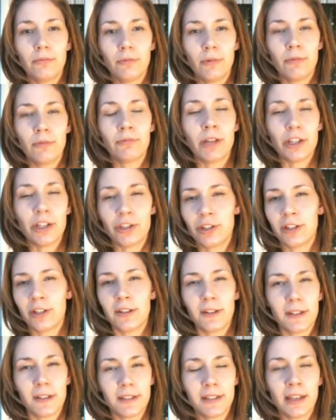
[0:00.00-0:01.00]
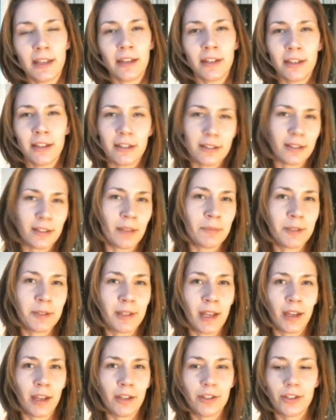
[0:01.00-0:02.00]
reach an understanding at some
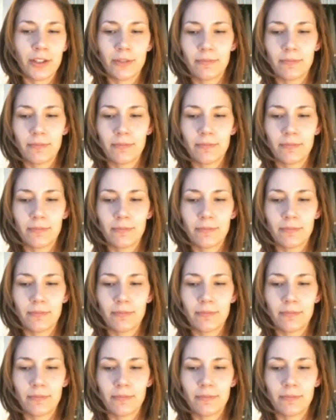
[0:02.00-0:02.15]
stage.